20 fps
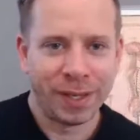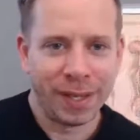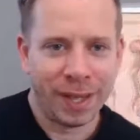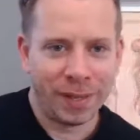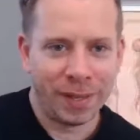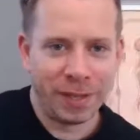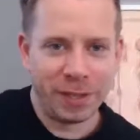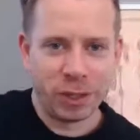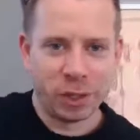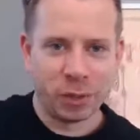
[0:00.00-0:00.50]

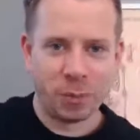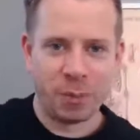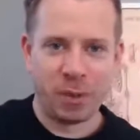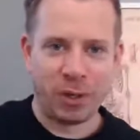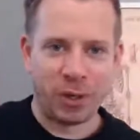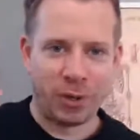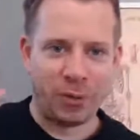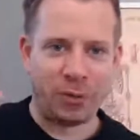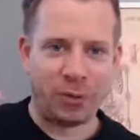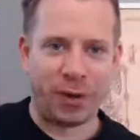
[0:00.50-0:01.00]
and then just
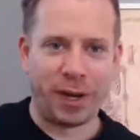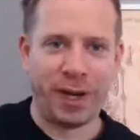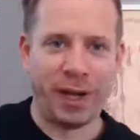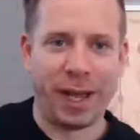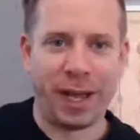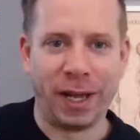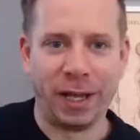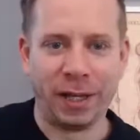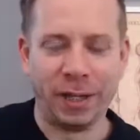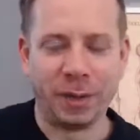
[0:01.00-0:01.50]
put your right
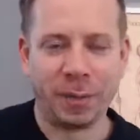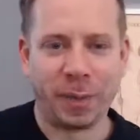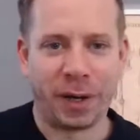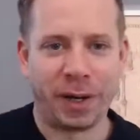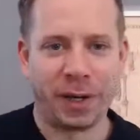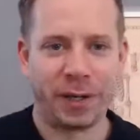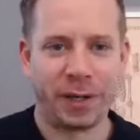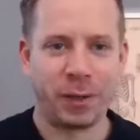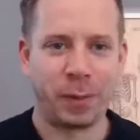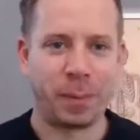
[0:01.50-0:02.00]
hand
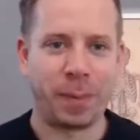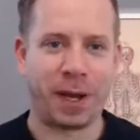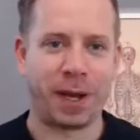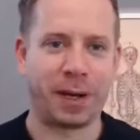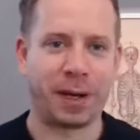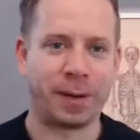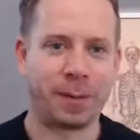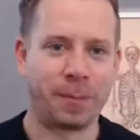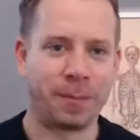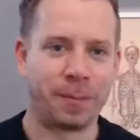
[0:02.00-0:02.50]
behind your back.